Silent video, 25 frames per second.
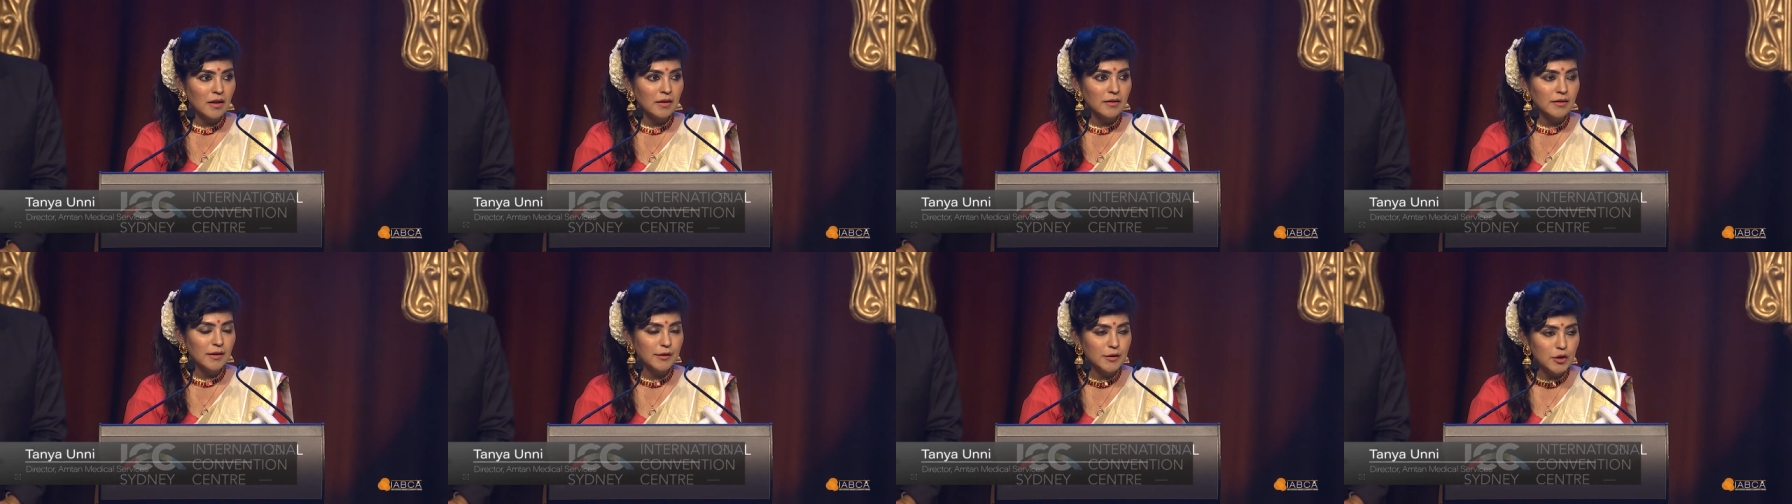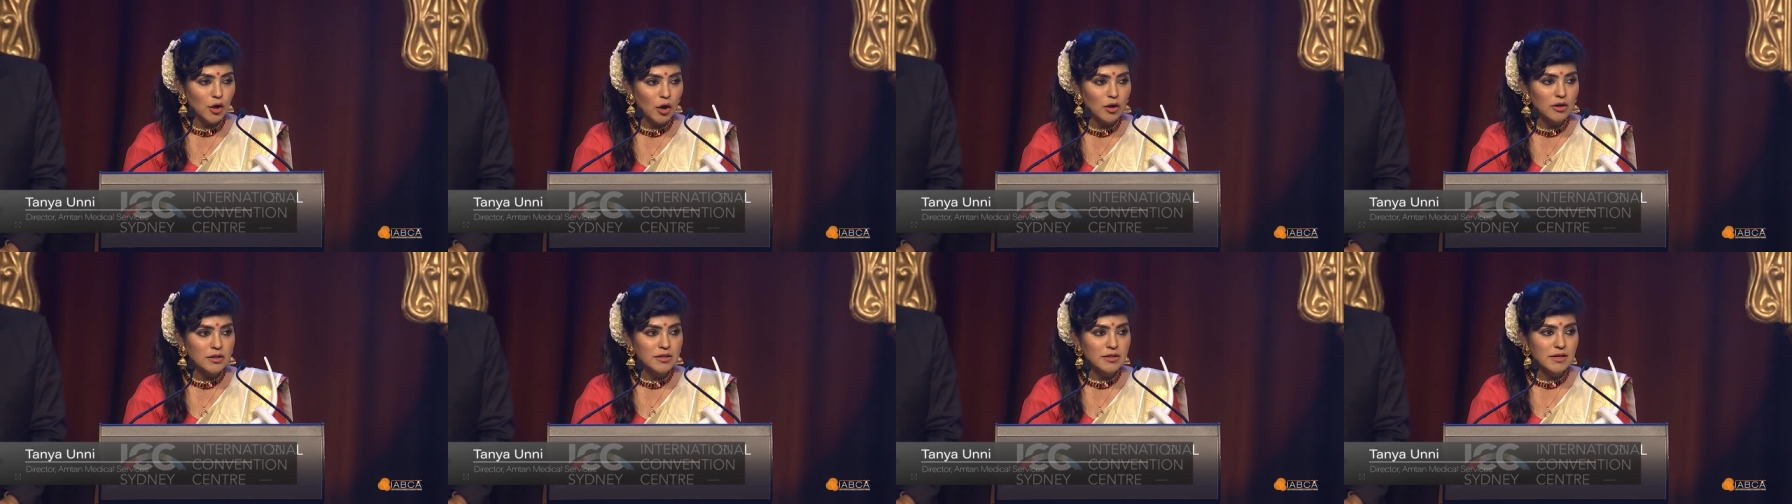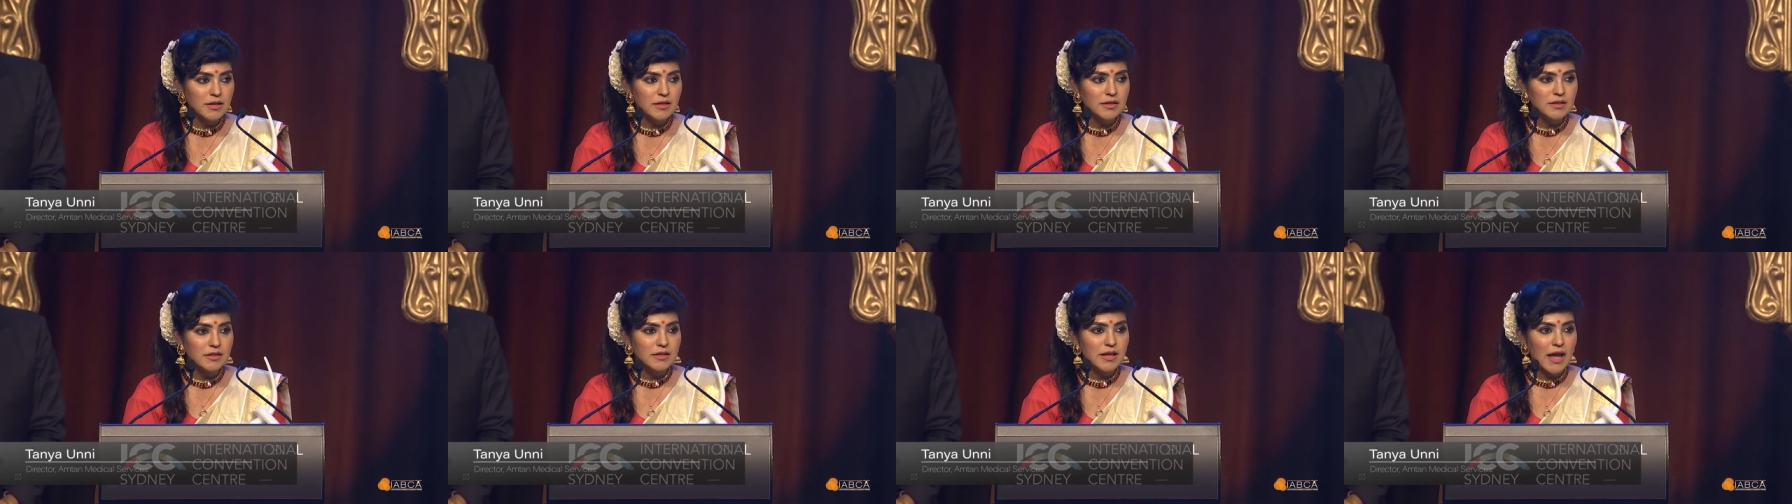the
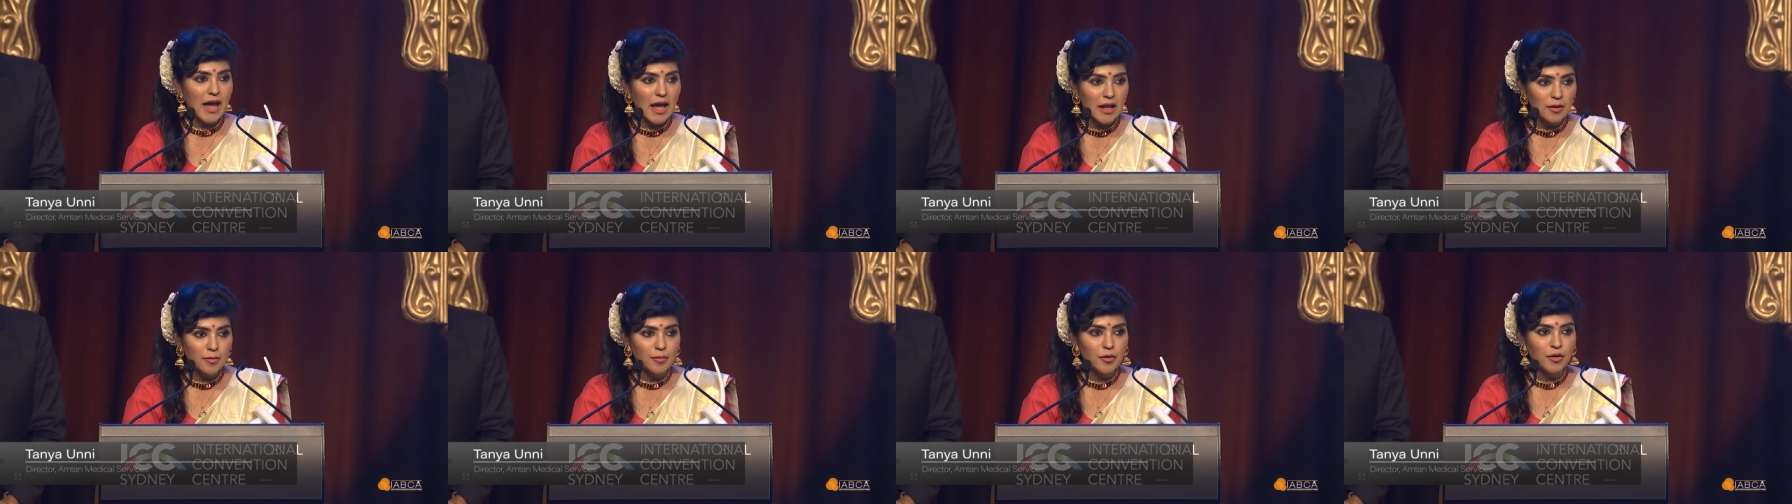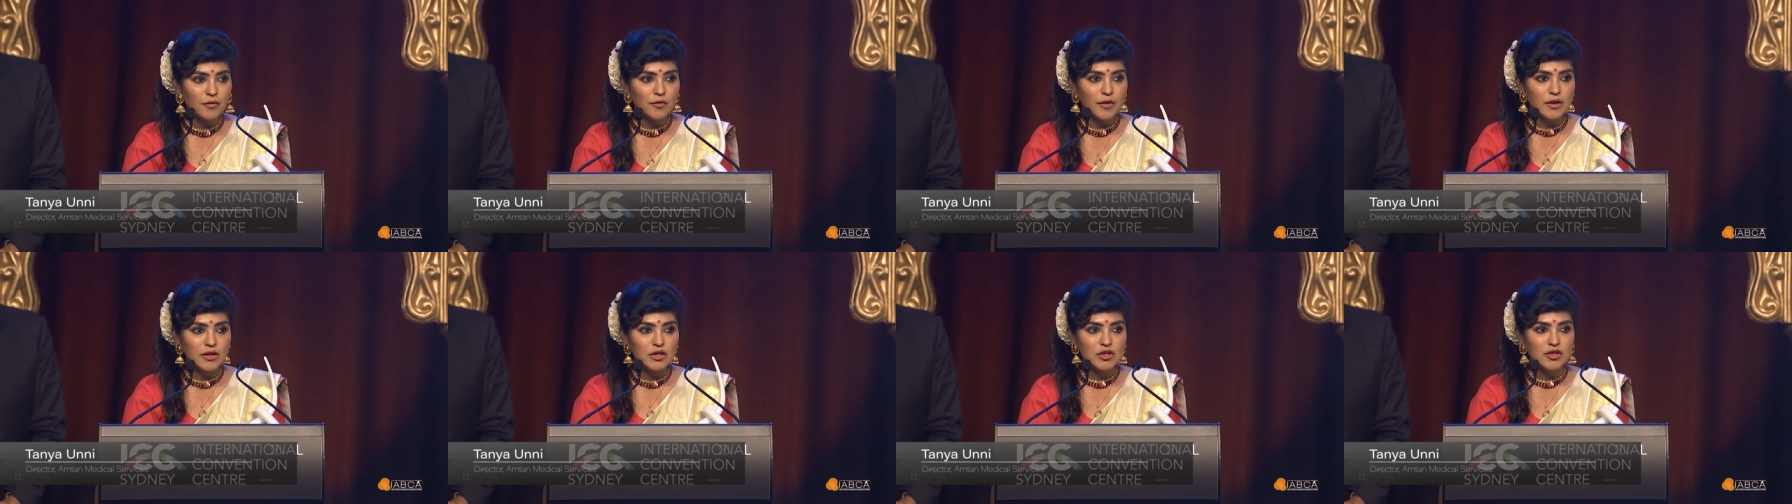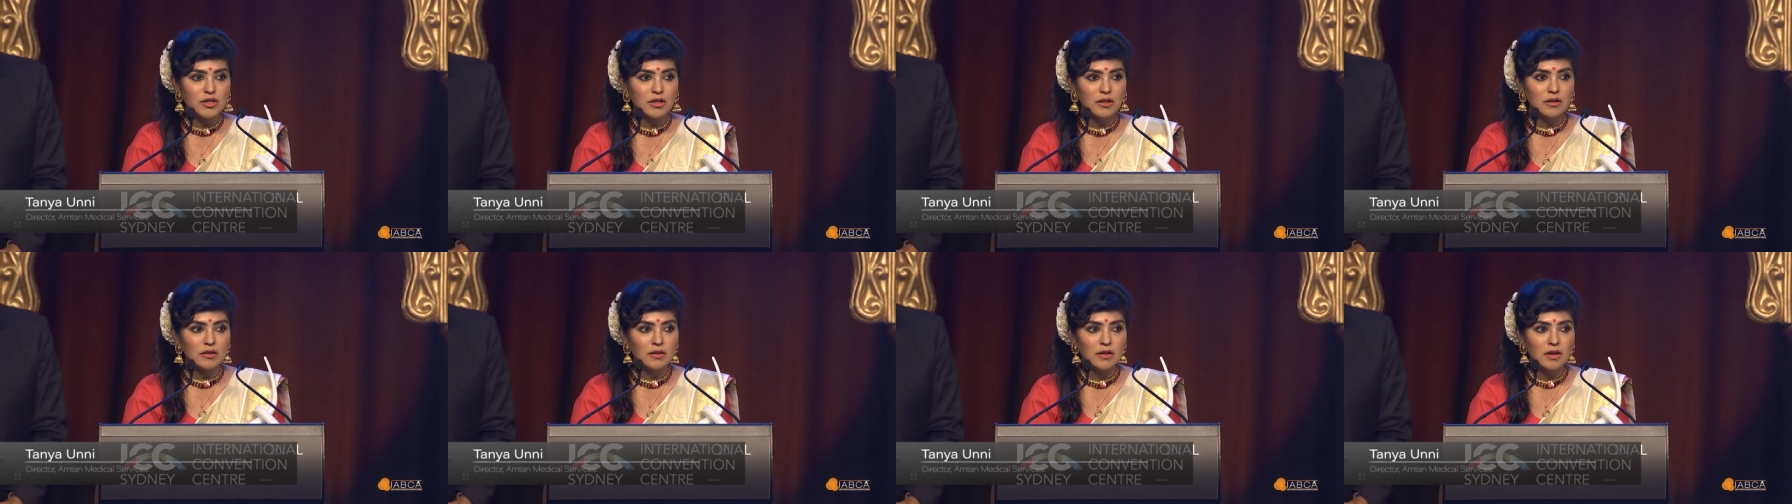doctors, the health
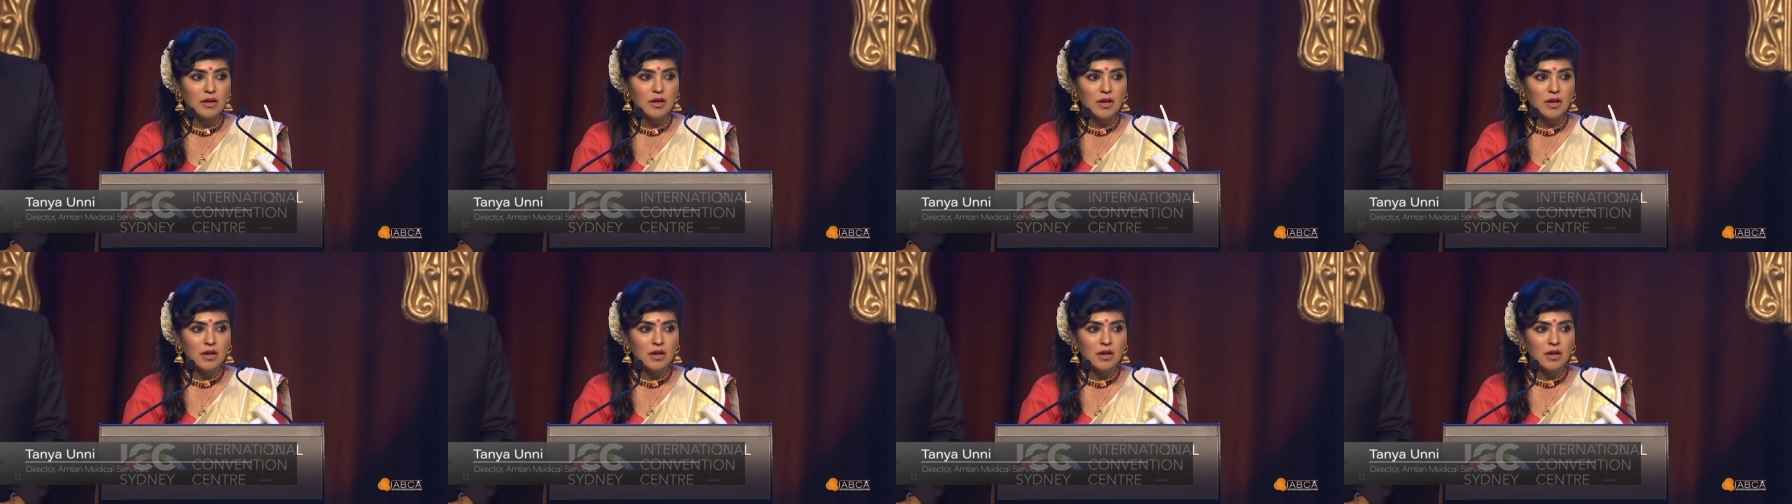professional,